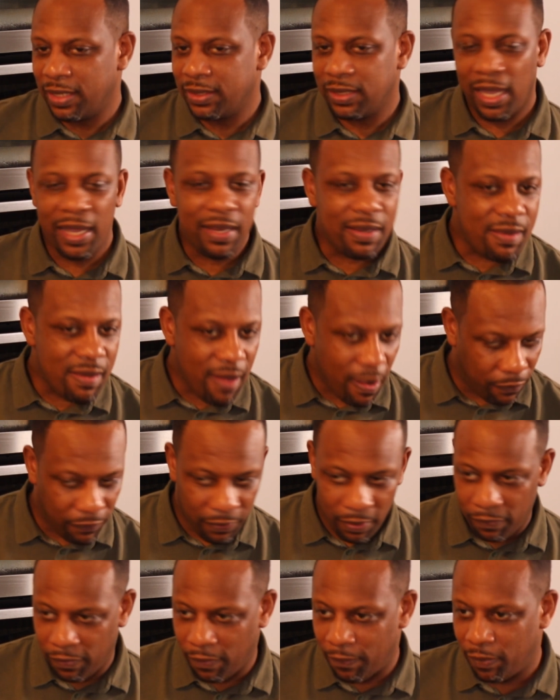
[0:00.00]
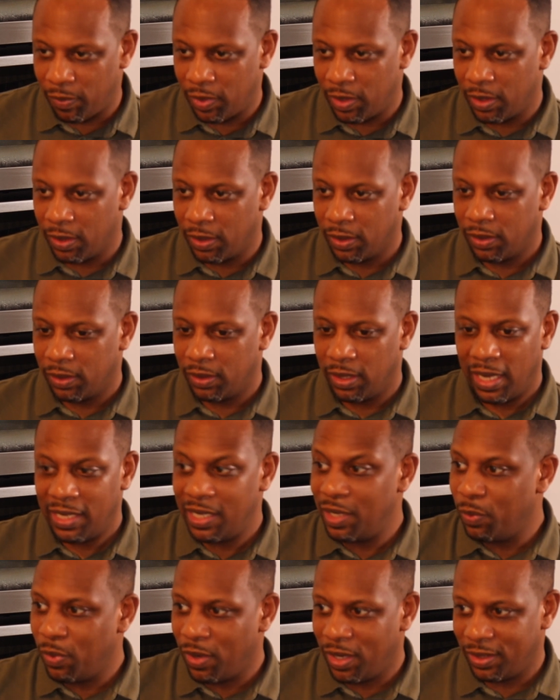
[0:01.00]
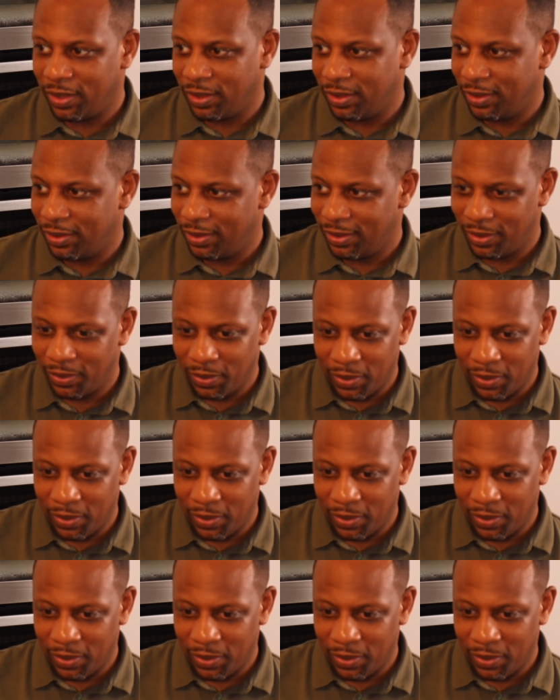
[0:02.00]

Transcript: I take nothing from anyone mm.